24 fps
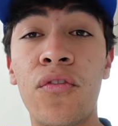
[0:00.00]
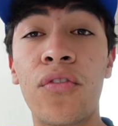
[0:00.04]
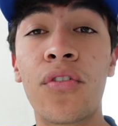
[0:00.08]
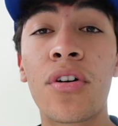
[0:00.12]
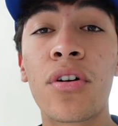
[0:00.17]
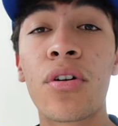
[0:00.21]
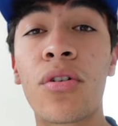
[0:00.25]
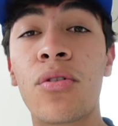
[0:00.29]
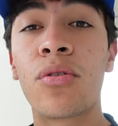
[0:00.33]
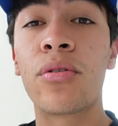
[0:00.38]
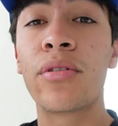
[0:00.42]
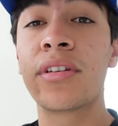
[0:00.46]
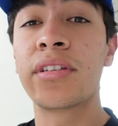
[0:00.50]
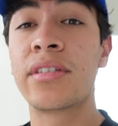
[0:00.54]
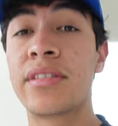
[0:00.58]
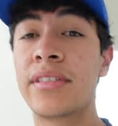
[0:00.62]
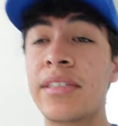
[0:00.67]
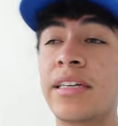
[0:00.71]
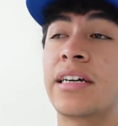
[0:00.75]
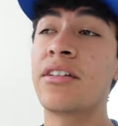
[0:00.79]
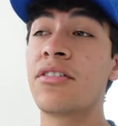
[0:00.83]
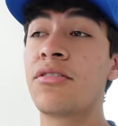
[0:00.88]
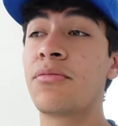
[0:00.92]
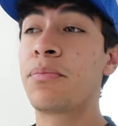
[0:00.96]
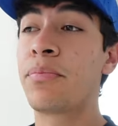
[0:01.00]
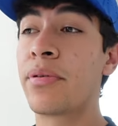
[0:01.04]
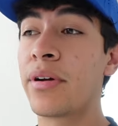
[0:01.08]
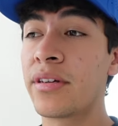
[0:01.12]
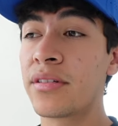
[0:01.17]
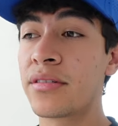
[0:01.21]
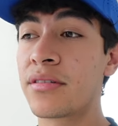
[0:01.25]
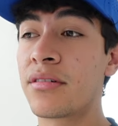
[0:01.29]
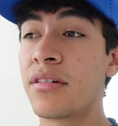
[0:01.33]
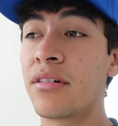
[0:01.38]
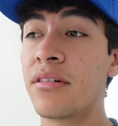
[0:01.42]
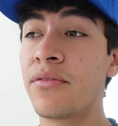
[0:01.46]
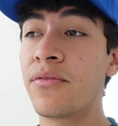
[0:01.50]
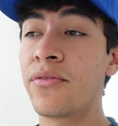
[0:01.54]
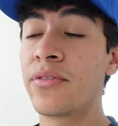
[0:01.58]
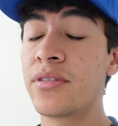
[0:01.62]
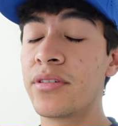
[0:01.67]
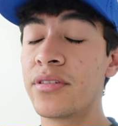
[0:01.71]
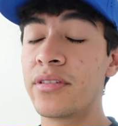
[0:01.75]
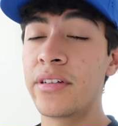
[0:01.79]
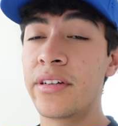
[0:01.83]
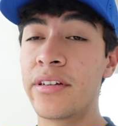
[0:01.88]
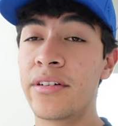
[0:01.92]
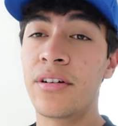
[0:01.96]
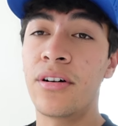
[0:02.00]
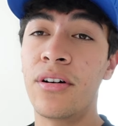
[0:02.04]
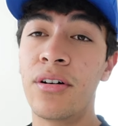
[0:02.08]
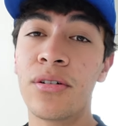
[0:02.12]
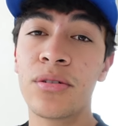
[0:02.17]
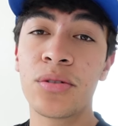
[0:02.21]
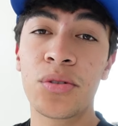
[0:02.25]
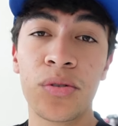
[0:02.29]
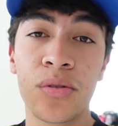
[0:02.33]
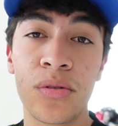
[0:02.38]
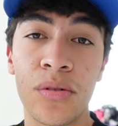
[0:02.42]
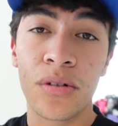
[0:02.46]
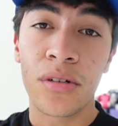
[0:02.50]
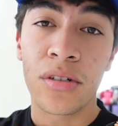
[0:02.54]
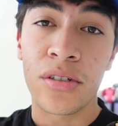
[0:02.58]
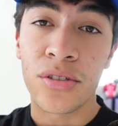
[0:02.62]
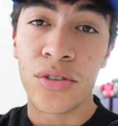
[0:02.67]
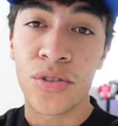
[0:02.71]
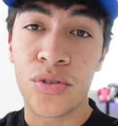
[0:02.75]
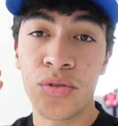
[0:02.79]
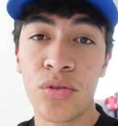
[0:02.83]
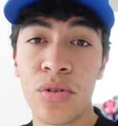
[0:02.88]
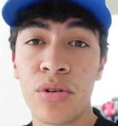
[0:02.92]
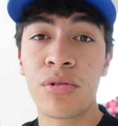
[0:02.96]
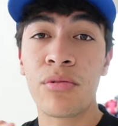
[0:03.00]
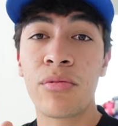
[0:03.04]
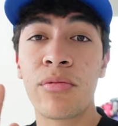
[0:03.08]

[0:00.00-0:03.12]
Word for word: for a Seattle press conference and also a short